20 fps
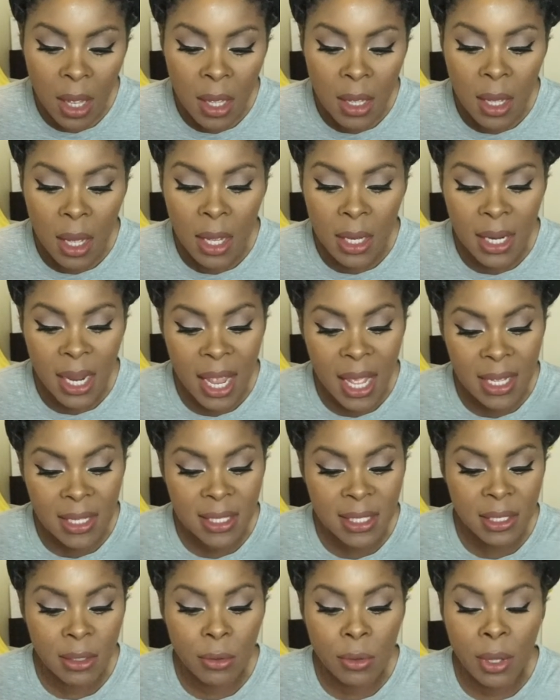And it has
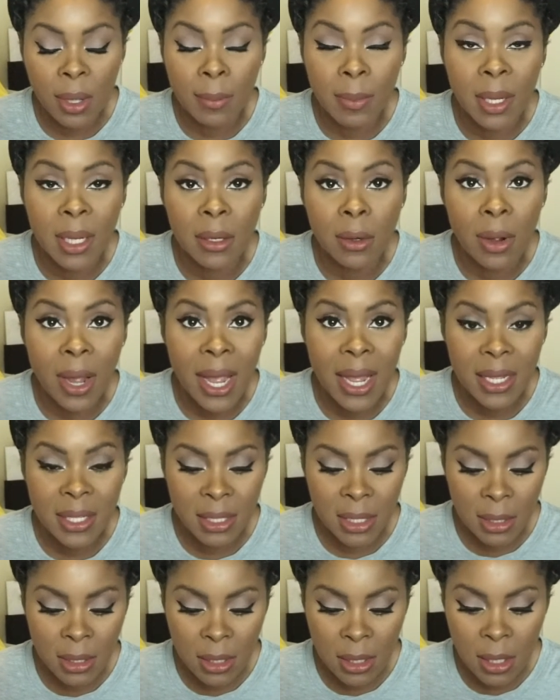silk amino
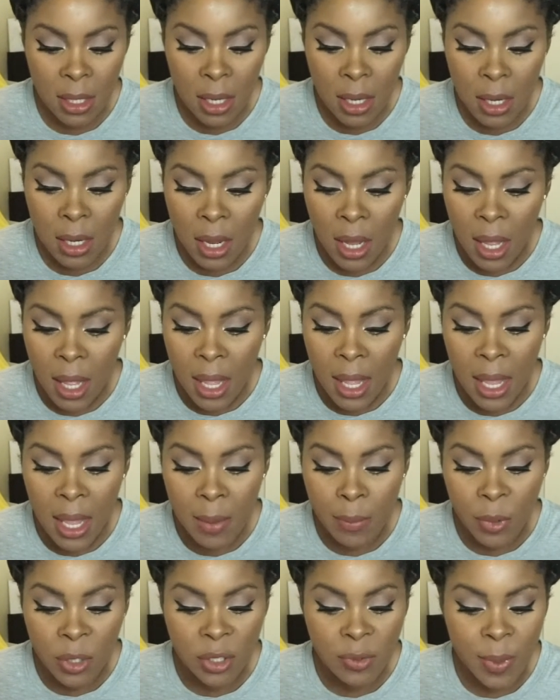acids in it,
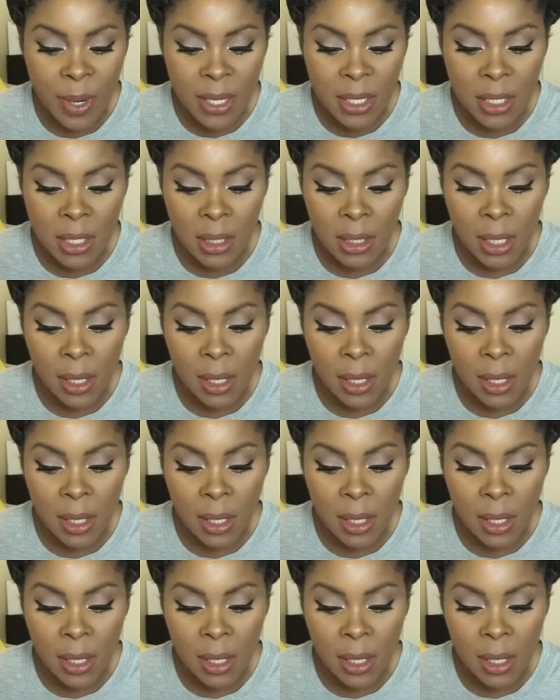which basically